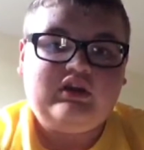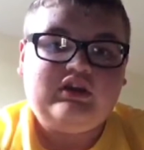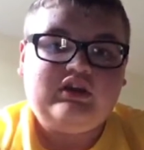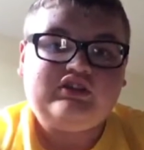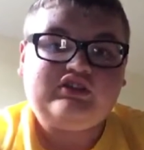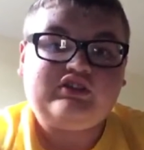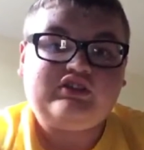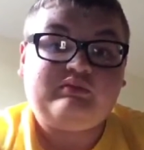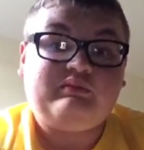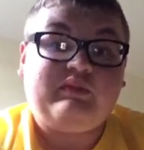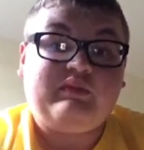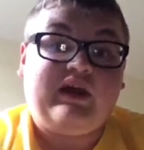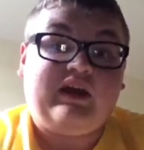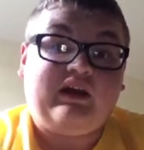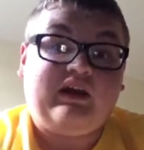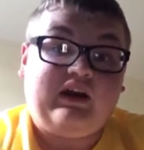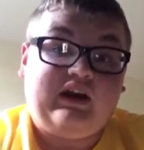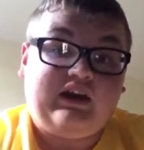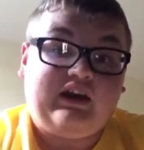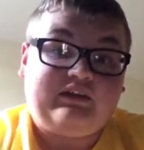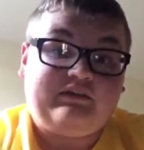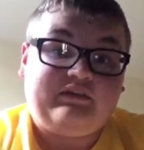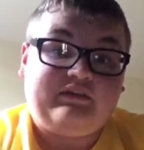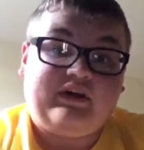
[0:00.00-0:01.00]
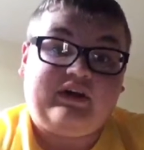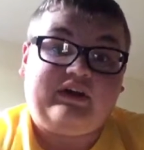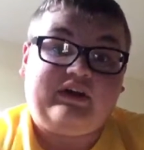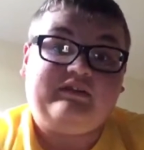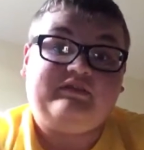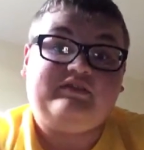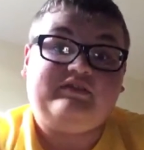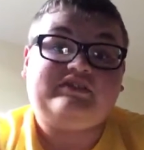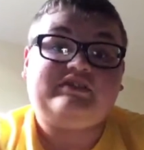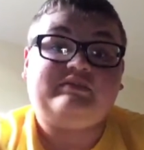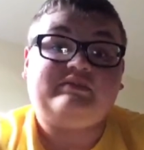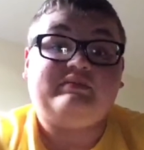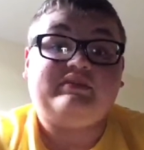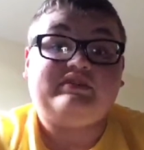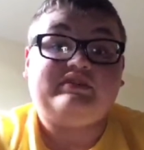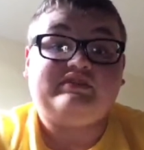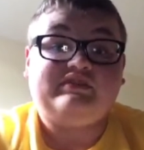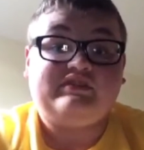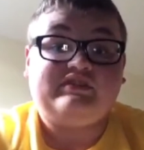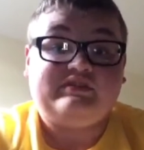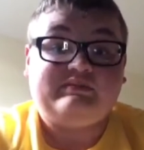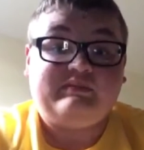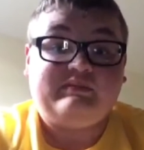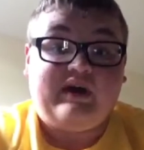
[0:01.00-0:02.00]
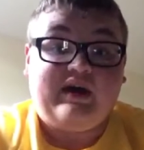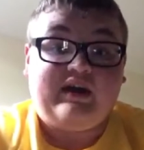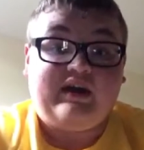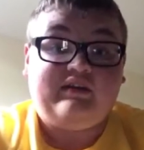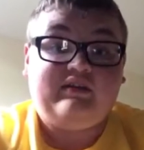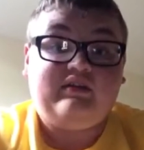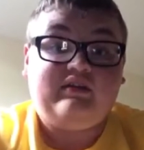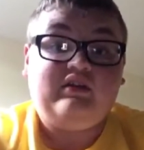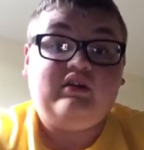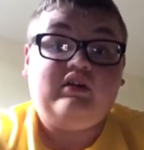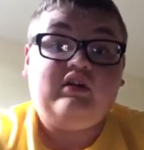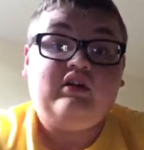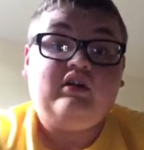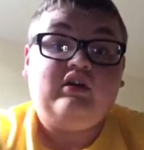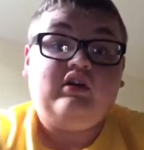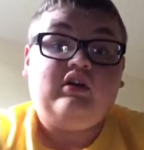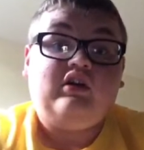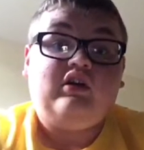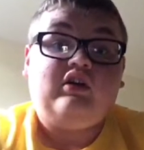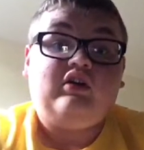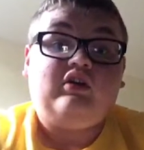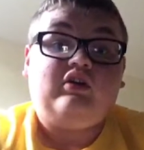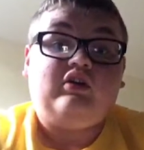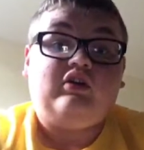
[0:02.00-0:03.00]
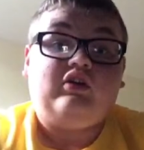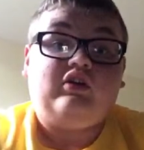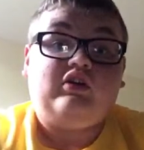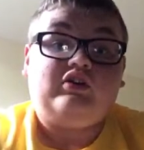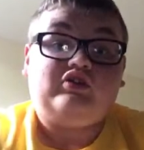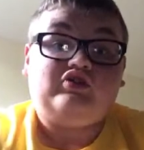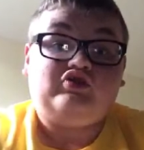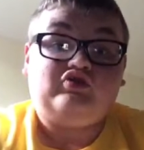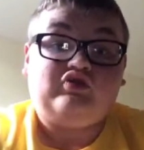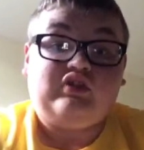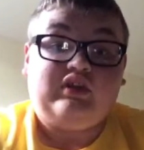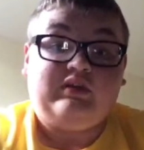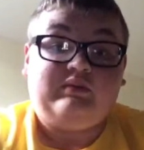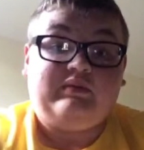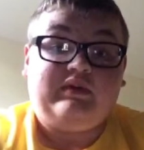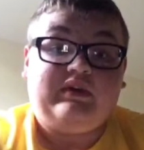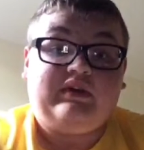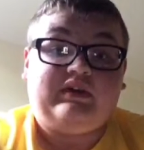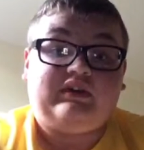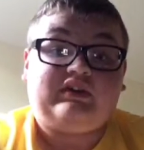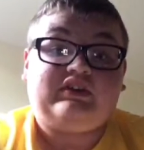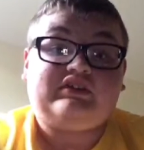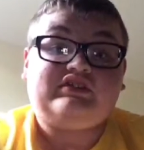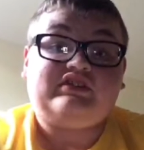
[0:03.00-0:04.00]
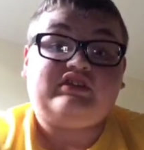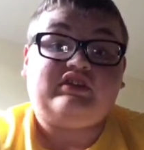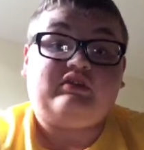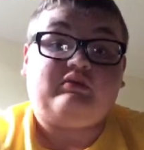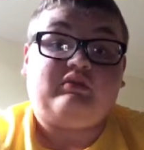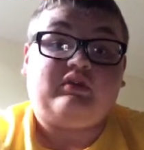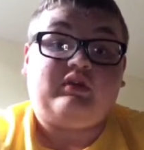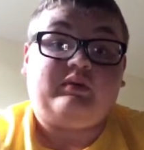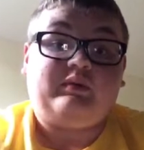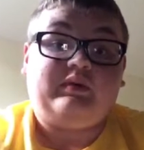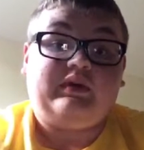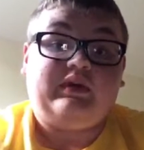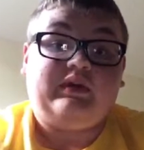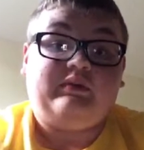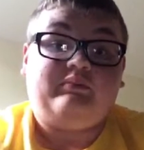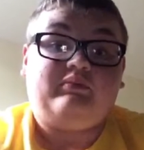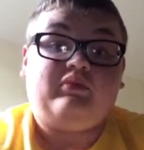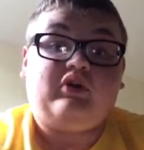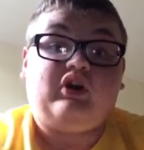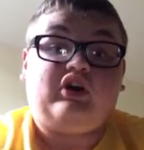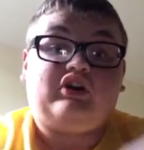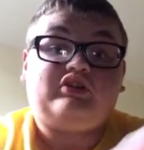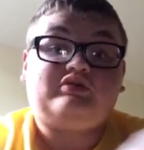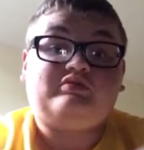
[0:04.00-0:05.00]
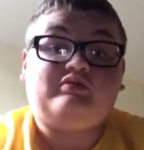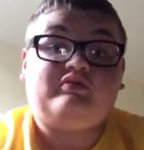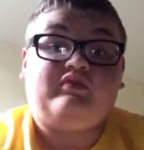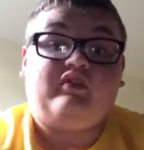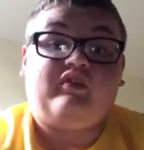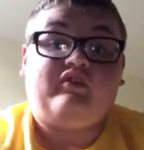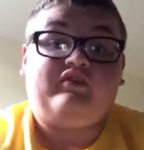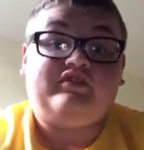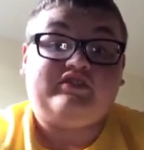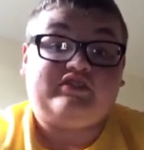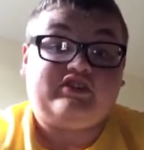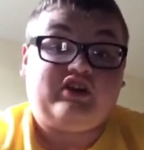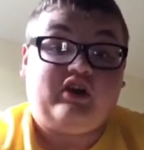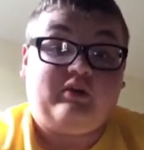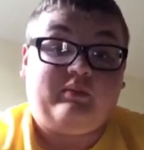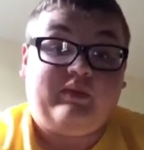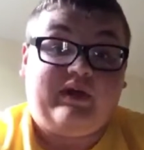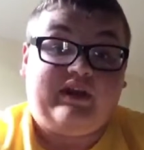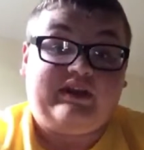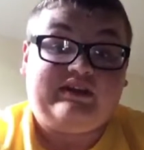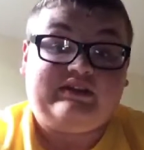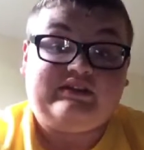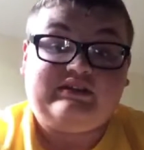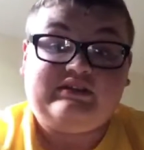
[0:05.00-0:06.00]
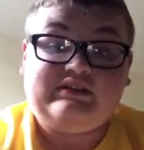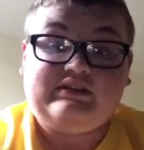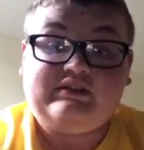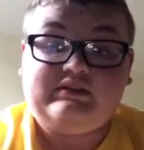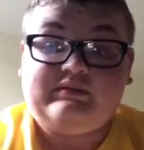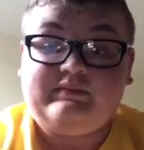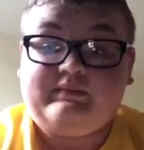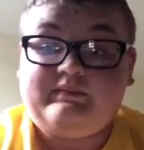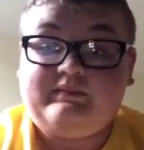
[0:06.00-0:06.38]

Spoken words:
Some might like that if it's a businessman streaming, because they don't want to be blocked with all these comments.